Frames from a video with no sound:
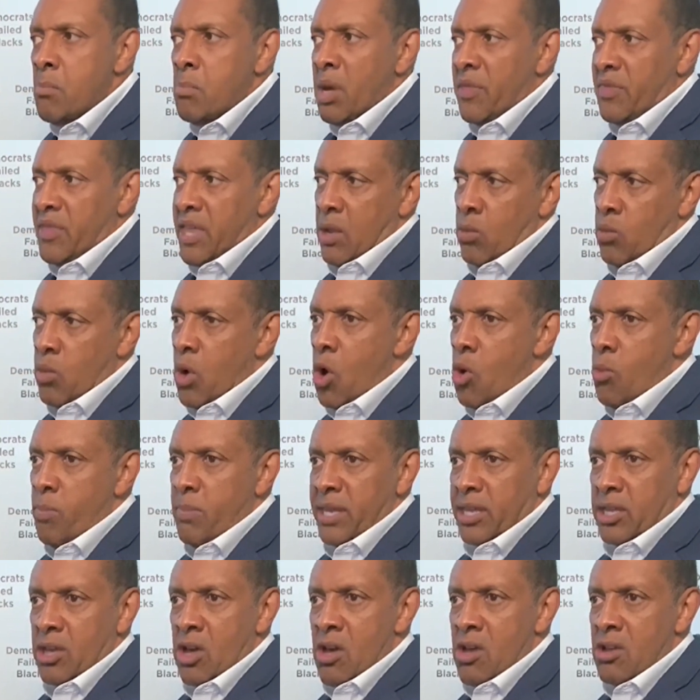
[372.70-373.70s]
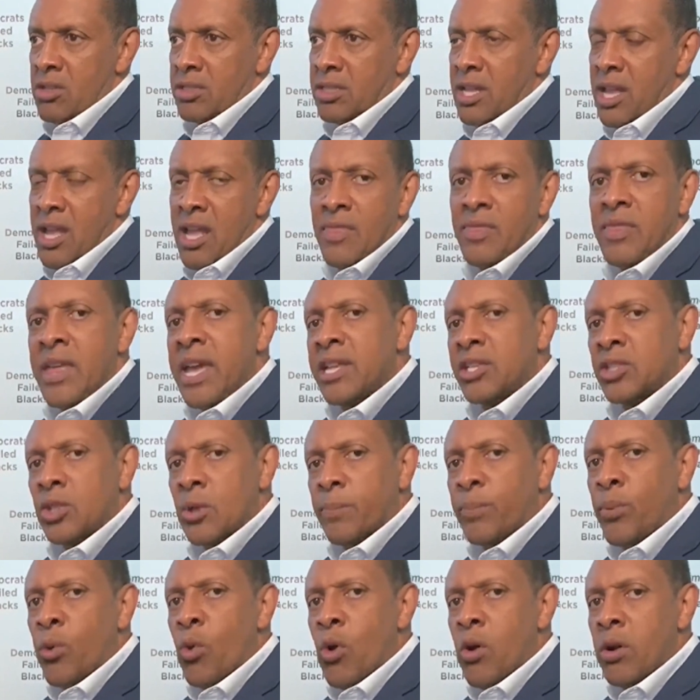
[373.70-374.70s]
but they won't because they
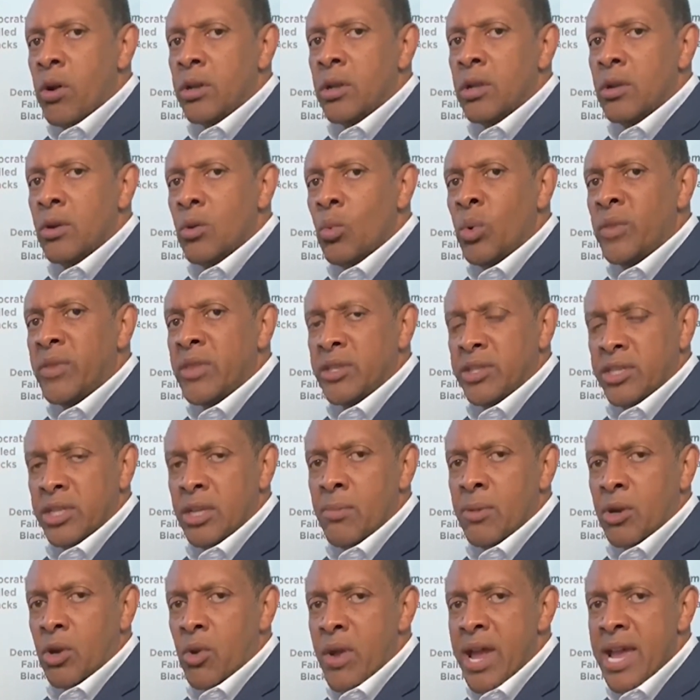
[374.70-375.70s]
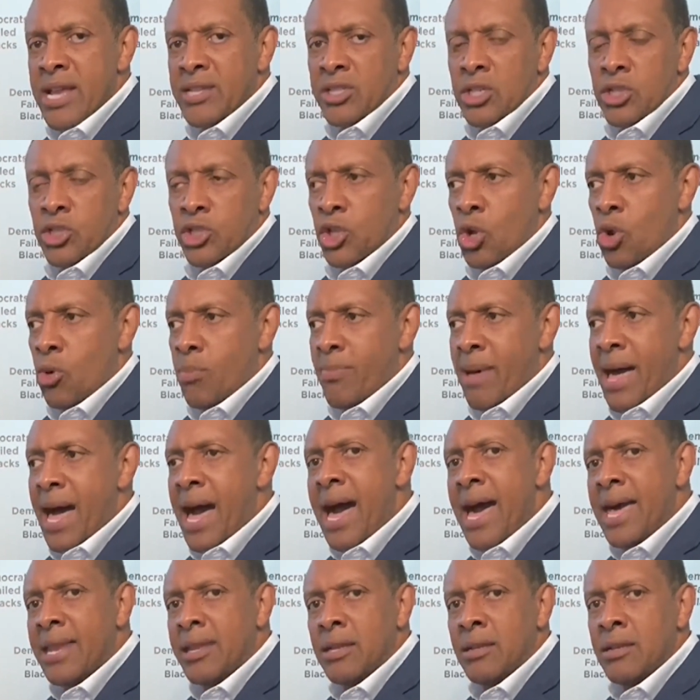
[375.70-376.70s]
support with the Democrats and Joe
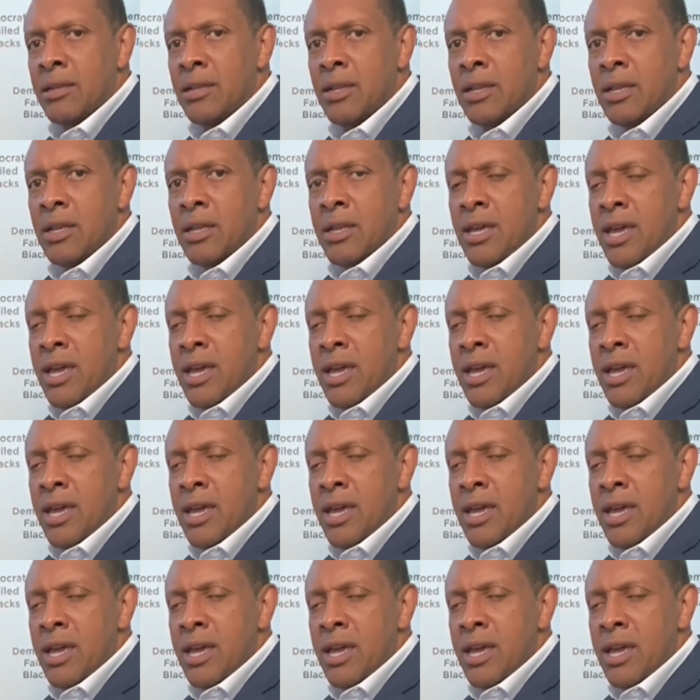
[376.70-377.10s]
Biden